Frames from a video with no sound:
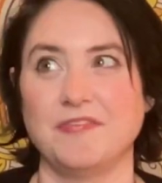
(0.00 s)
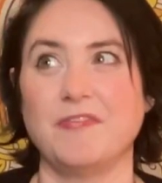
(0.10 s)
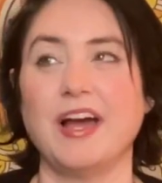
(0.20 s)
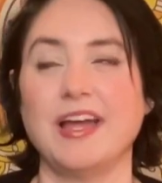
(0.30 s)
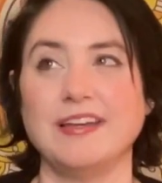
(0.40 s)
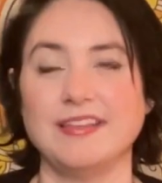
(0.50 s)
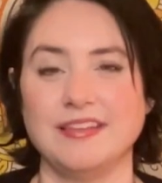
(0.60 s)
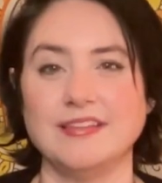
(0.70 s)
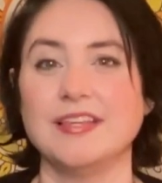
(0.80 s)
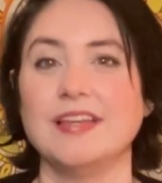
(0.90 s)
find
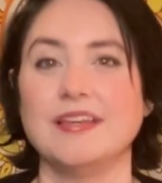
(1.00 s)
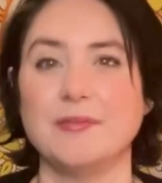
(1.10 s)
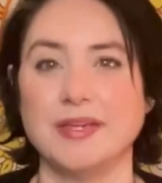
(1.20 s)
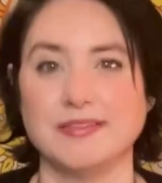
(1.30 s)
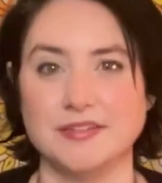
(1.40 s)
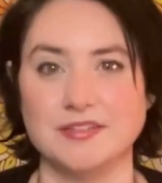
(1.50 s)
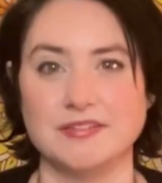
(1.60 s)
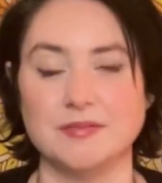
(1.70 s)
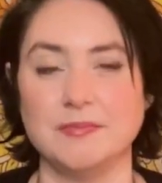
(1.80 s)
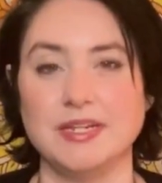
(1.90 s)
these hidden messages
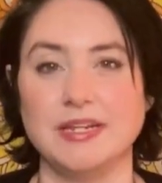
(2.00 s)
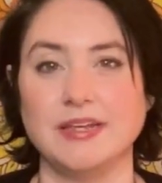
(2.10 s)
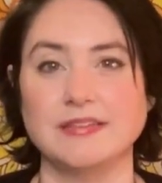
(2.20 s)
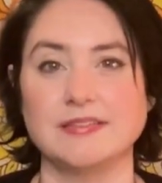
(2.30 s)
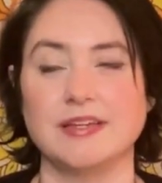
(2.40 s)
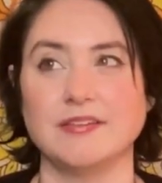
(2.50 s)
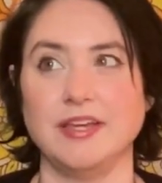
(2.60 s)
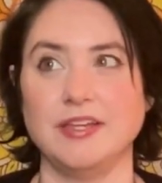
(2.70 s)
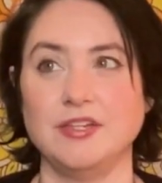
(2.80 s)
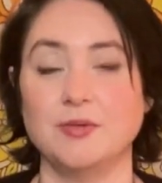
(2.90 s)
and meanings that
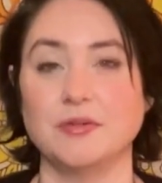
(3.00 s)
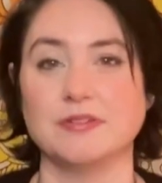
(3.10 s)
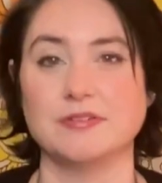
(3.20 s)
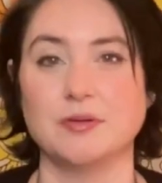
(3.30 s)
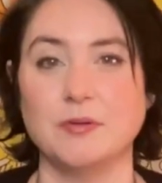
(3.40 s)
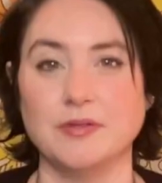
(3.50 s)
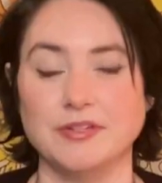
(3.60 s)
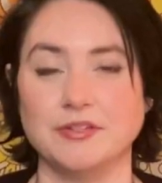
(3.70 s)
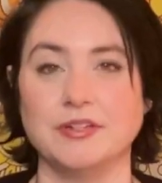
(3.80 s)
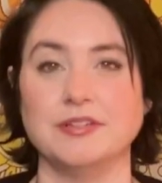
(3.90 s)
like your soul
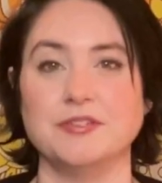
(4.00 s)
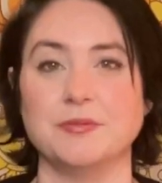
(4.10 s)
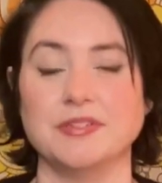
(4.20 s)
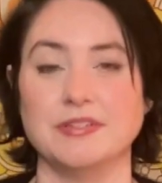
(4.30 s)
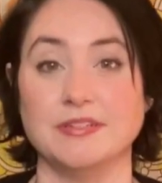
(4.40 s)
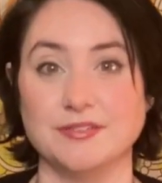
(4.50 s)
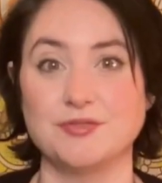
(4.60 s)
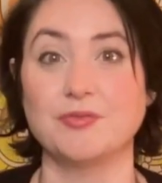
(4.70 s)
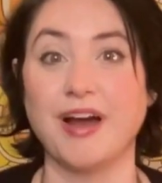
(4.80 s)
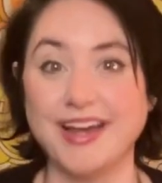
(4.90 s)
and your intuition is
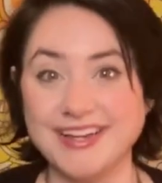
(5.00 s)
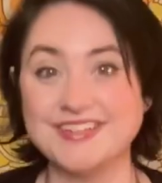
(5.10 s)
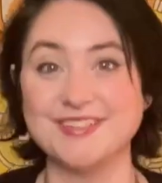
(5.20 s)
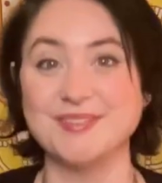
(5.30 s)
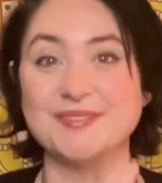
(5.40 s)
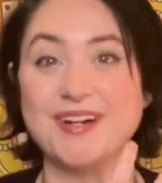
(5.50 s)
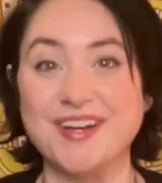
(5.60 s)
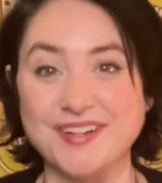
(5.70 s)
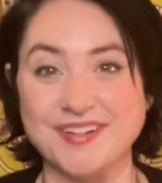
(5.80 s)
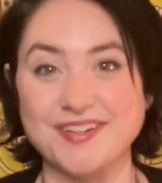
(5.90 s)
trying to
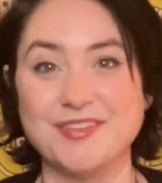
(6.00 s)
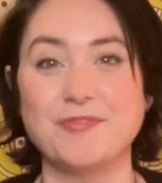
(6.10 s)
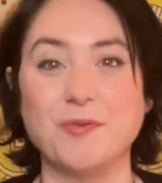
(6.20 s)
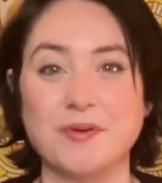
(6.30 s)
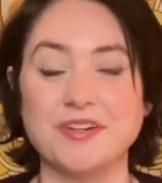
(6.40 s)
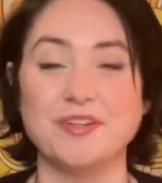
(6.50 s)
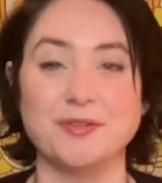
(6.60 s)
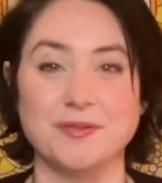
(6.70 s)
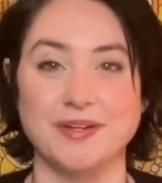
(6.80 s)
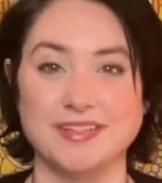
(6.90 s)
unearth for
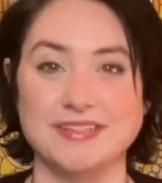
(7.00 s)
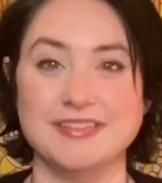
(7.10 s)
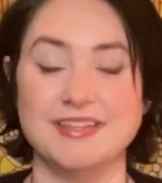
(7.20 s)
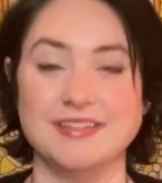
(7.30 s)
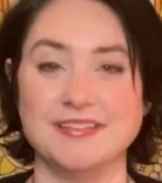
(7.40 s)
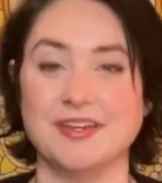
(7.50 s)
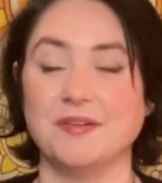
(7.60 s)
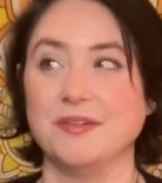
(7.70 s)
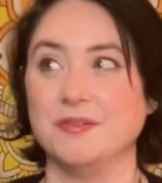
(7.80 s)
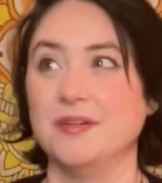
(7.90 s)
you and
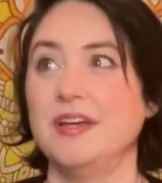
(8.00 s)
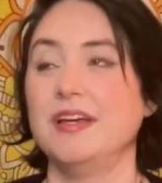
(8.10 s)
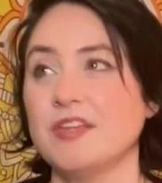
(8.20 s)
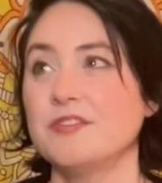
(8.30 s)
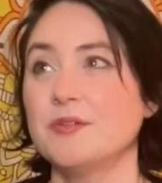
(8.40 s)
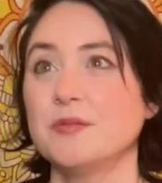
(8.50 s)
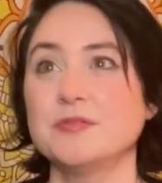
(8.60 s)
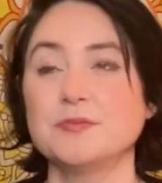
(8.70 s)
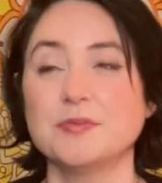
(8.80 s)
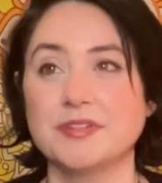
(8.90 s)
tell you. So it
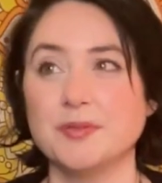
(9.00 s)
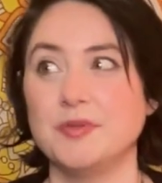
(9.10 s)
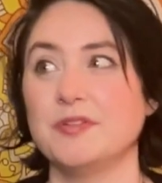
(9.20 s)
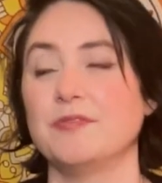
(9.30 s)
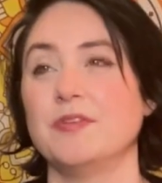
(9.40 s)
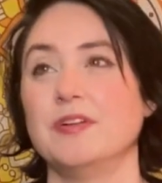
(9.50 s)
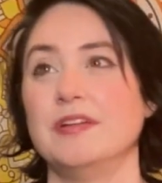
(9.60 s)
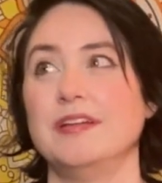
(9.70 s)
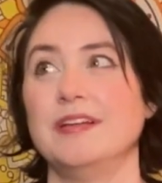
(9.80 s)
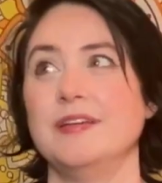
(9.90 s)
was a really
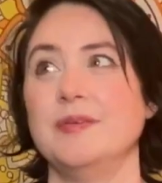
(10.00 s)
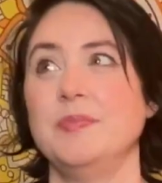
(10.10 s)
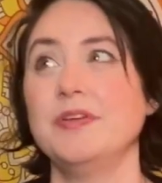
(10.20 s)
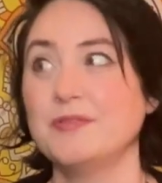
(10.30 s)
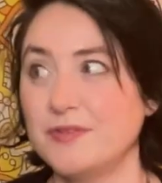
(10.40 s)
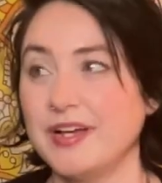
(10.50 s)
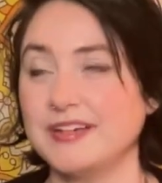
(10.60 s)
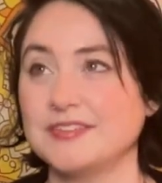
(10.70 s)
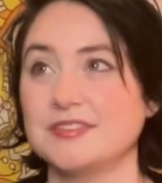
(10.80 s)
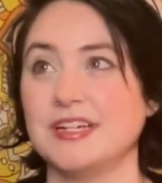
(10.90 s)
beautiful
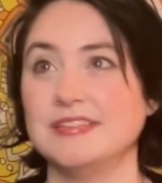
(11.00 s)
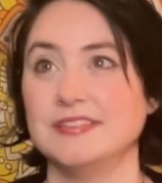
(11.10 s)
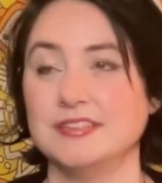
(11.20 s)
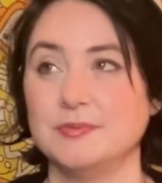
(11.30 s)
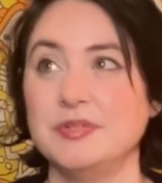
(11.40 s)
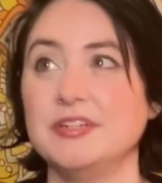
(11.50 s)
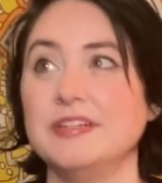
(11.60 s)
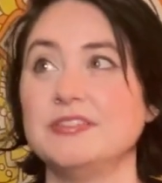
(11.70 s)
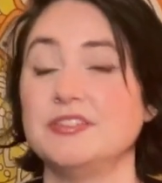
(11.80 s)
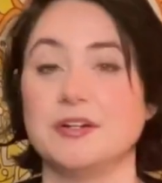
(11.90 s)
exercise and
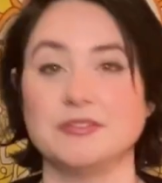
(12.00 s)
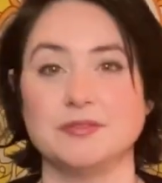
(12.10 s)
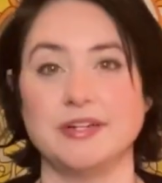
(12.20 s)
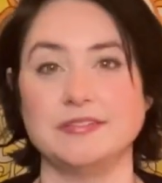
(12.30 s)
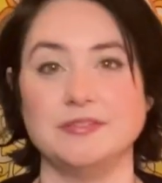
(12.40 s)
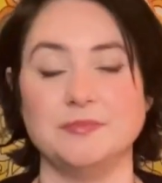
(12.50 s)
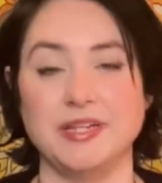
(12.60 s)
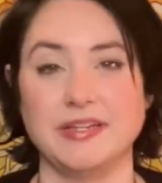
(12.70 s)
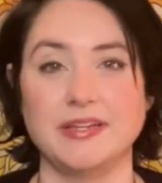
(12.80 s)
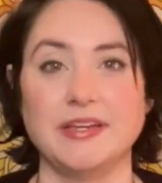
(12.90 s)
experience. She also has you
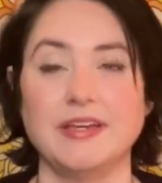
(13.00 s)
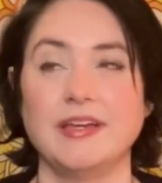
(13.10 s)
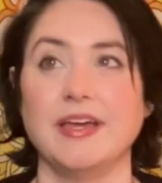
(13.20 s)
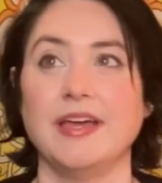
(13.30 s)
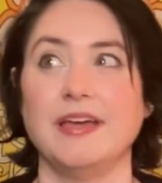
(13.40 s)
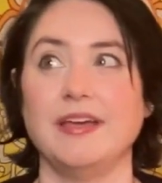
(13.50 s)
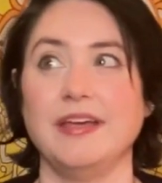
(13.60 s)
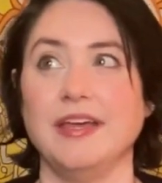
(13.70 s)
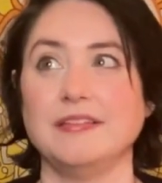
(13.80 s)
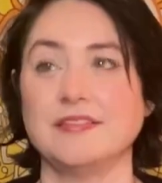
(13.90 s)
make
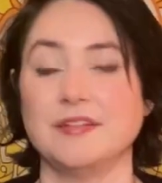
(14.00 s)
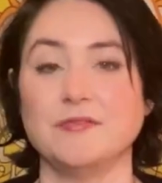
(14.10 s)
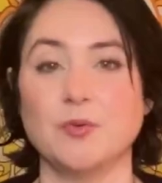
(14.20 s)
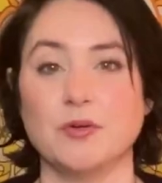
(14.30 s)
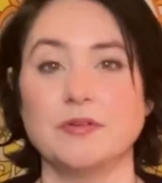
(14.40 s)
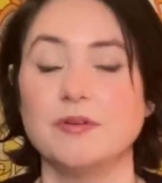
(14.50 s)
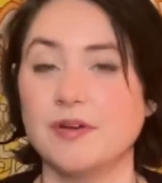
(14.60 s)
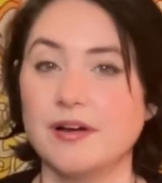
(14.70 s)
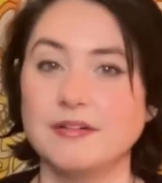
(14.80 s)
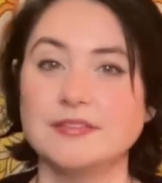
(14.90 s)
a set of oracle
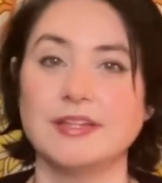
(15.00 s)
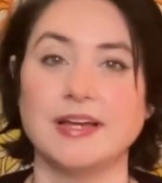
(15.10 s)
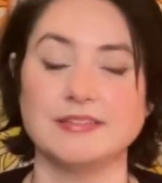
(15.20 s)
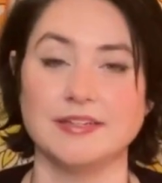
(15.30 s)
cards as a